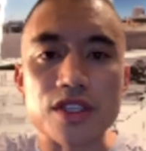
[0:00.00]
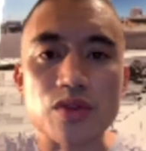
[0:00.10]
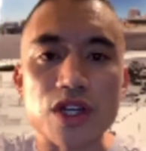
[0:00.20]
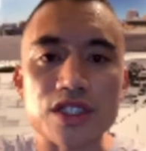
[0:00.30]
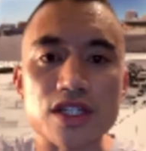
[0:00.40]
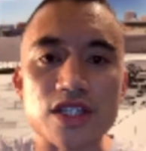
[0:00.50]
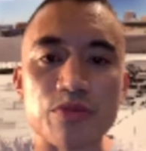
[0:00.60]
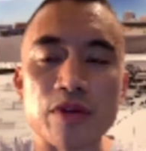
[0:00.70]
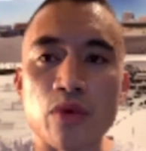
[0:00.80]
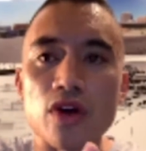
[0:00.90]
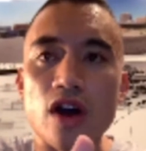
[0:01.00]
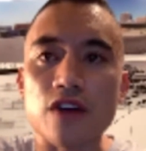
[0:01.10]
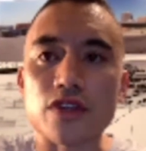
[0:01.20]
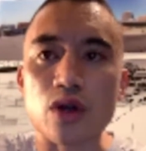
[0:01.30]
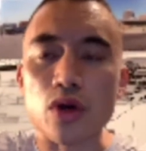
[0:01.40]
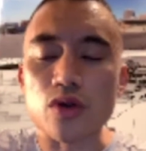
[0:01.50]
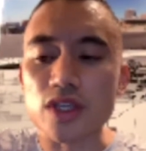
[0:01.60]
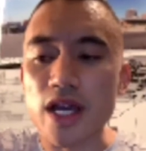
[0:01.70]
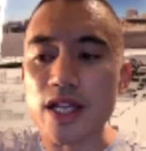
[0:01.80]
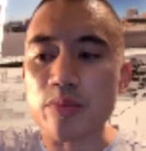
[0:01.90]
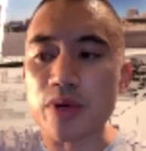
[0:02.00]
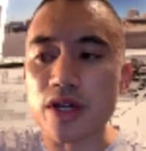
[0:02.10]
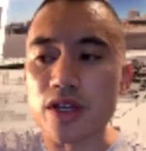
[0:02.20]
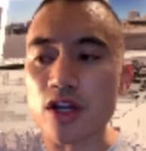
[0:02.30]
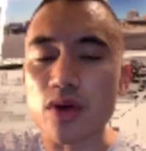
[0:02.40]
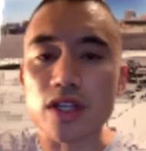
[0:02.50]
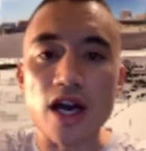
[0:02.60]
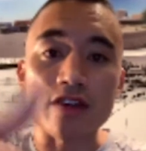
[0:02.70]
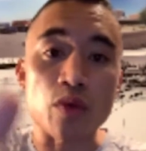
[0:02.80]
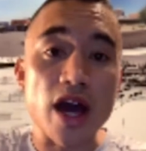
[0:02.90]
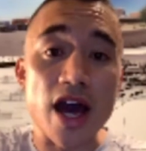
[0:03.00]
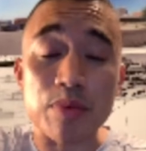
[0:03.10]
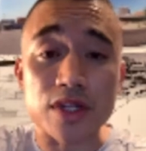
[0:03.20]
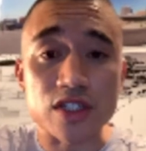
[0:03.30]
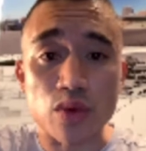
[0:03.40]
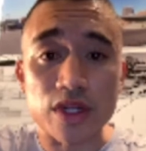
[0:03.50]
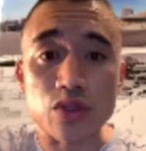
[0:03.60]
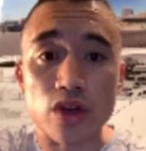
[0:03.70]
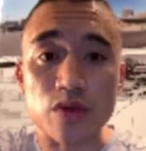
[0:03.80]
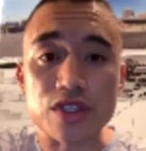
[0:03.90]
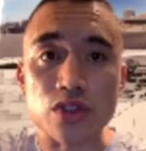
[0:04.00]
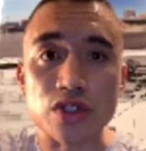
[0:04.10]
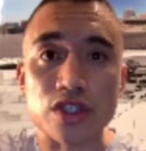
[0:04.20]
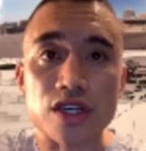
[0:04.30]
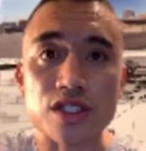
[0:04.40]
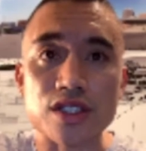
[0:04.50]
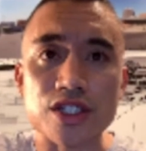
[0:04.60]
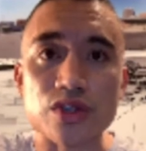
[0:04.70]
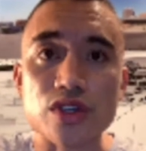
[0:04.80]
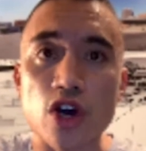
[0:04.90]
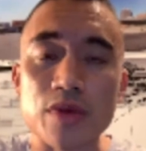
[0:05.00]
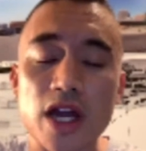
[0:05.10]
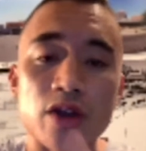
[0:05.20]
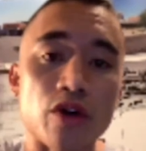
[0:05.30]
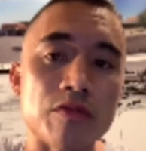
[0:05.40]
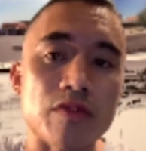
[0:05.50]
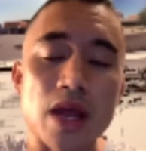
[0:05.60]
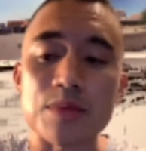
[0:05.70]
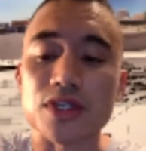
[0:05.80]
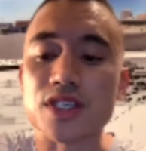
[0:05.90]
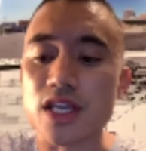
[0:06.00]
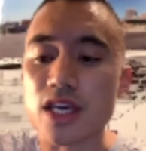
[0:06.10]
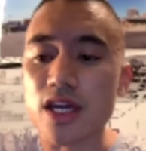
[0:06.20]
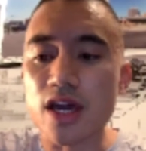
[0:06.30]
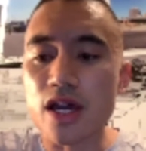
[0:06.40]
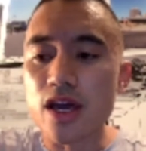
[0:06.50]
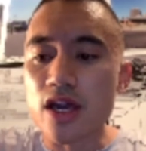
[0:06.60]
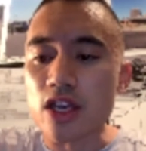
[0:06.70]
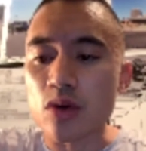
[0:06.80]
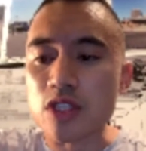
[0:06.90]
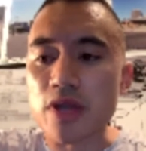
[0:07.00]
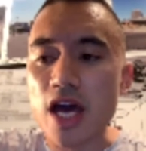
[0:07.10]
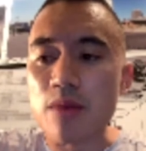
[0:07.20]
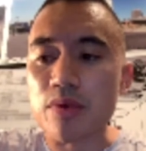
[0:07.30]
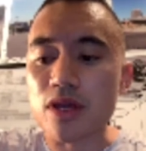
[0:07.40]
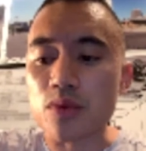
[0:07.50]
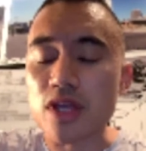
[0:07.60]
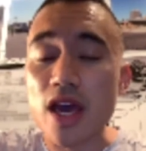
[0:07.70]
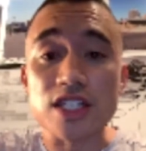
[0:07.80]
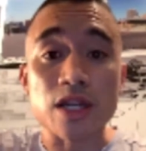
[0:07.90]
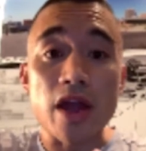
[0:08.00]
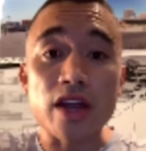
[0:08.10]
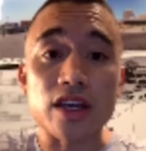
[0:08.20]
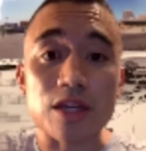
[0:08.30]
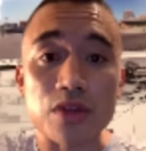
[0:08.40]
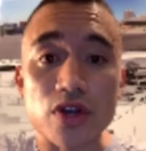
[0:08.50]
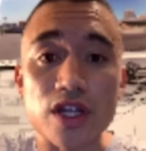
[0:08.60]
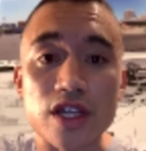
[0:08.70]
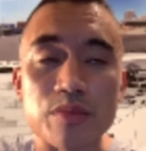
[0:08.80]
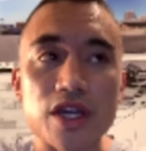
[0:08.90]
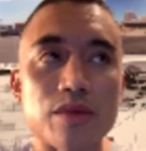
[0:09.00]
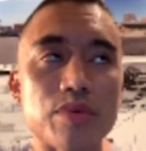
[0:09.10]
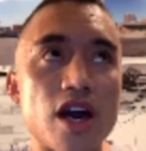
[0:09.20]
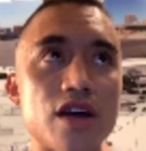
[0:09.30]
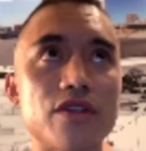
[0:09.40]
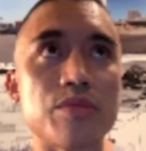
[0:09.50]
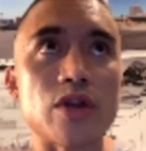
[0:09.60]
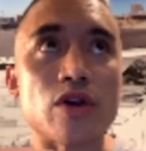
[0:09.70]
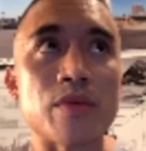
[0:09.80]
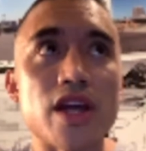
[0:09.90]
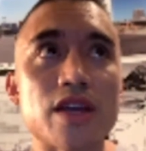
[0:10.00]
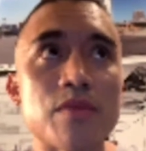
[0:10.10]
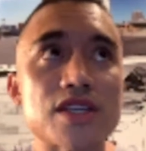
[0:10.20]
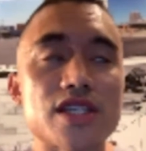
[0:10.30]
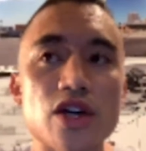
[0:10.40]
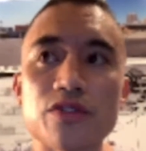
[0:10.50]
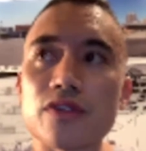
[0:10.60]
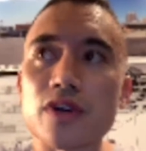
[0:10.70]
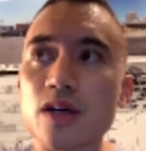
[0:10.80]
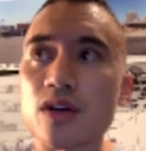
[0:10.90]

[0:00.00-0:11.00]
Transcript: This question's a little bit more off the court related, but in light of what happened in 2020 with social justice issues, Coby, I don't know if you've been able to see, what's been happening with the Asian American community and being a proud Filipino American myself.